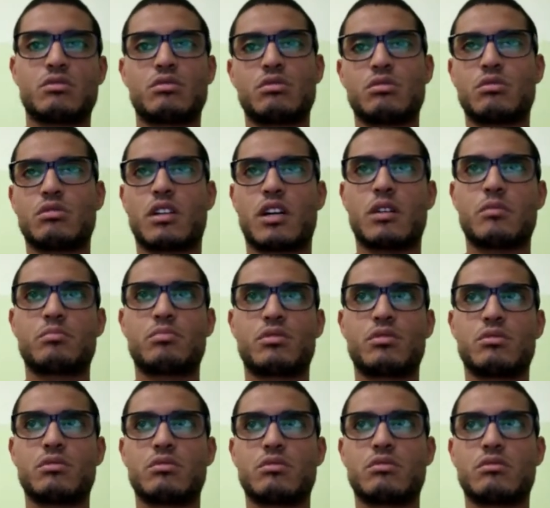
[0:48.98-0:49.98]
to up
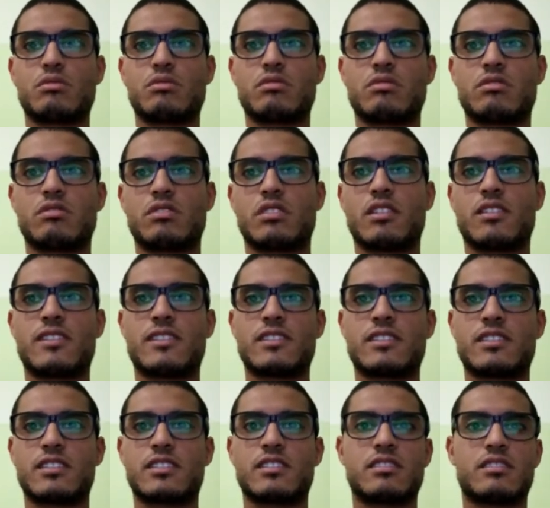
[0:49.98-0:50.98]
to
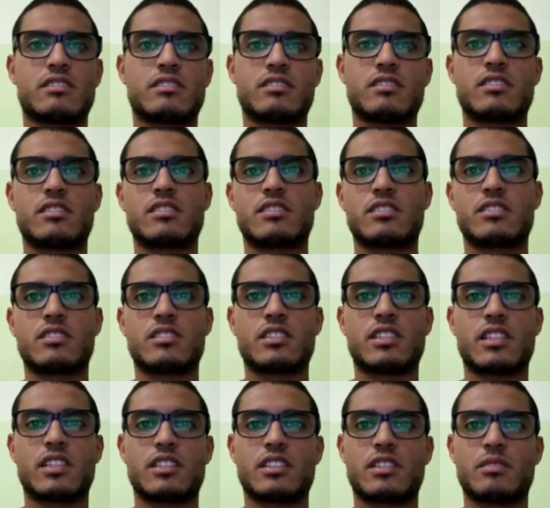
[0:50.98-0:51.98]
100,
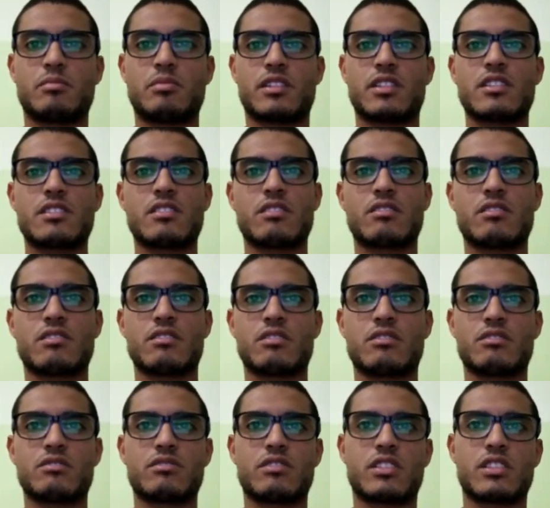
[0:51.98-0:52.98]
110, depends on the
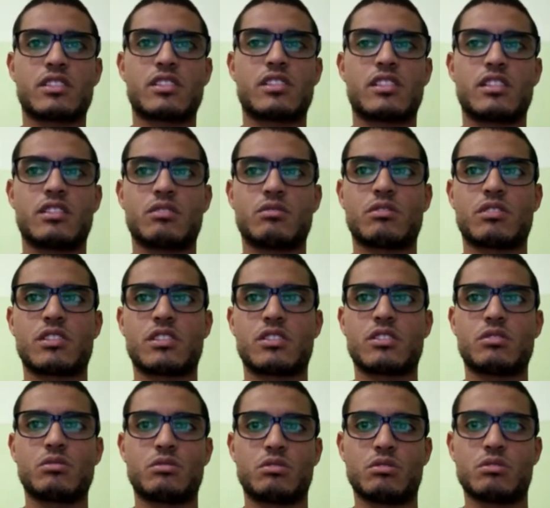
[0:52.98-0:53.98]
university you want
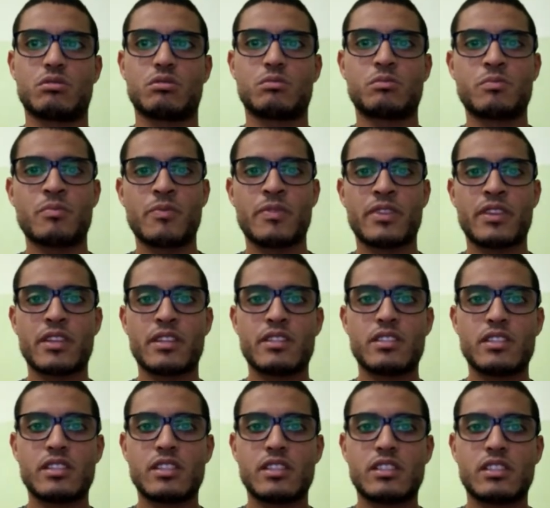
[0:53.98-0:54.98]
to go to.
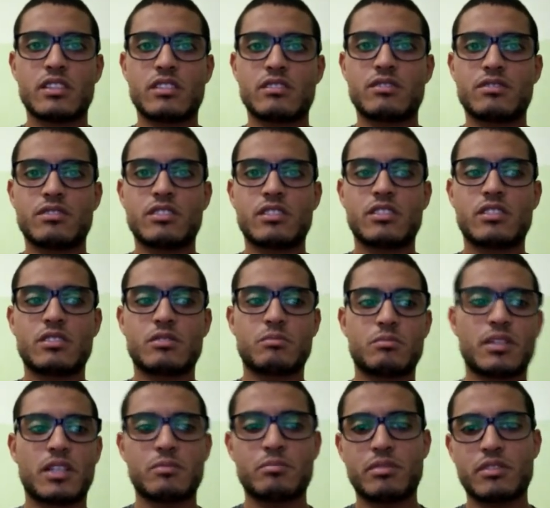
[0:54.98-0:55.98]
For
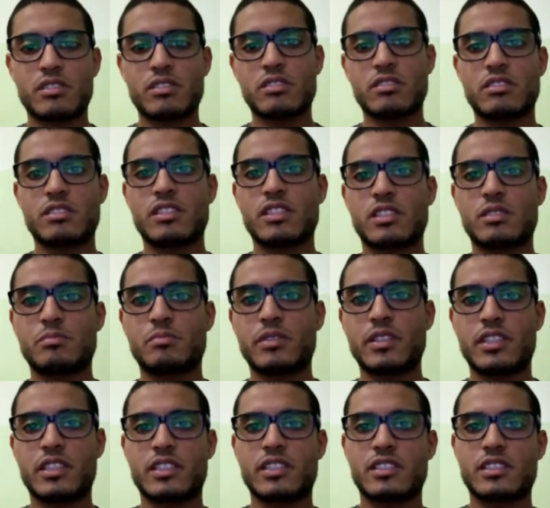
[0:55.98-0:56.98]
my personal
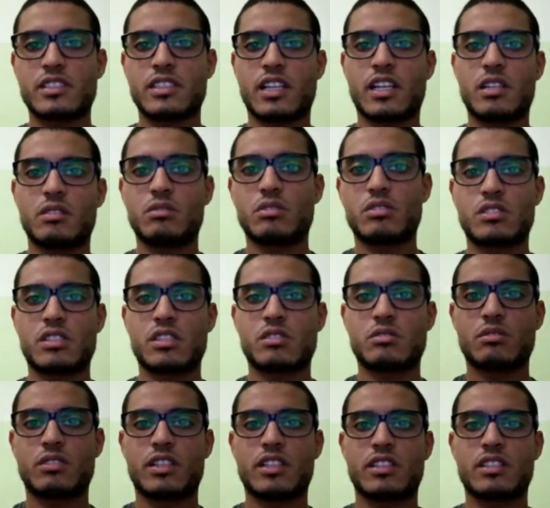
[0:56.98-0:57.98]
experience, I was
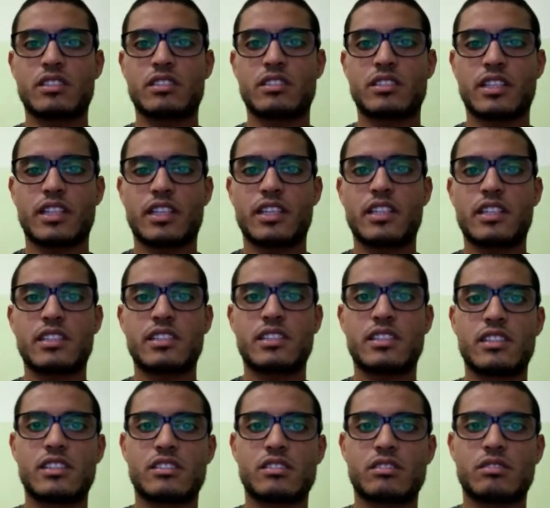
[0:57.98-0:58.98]
required
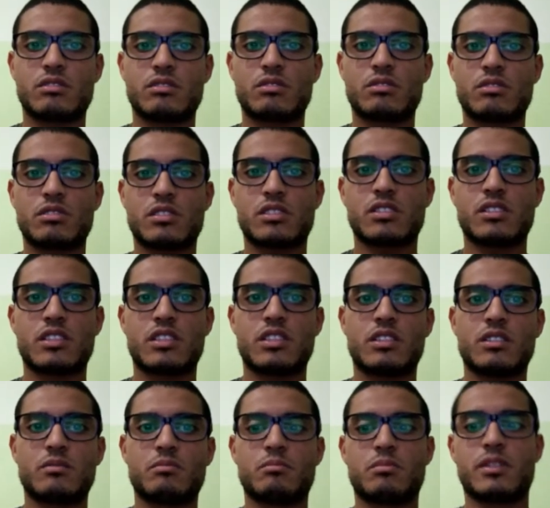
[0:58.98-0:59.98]
80 scores,
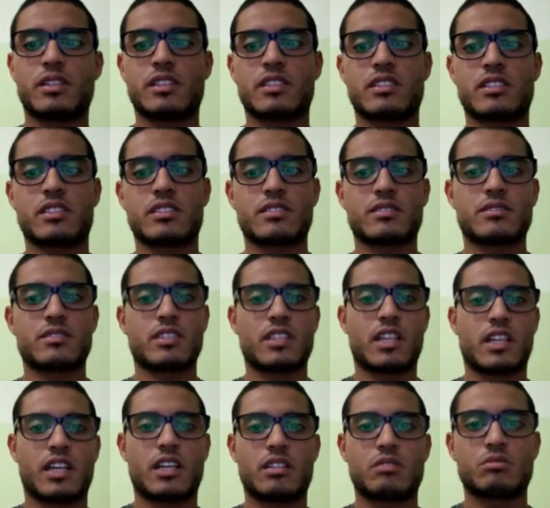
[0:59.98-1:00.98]
but
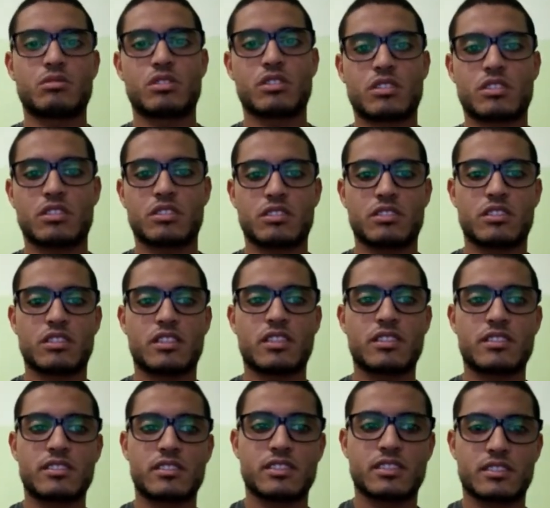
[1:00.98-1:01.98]
I worked on
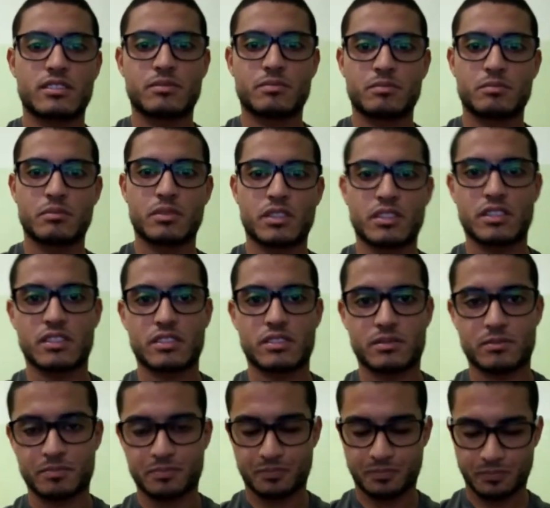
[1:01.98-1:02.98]
100 because,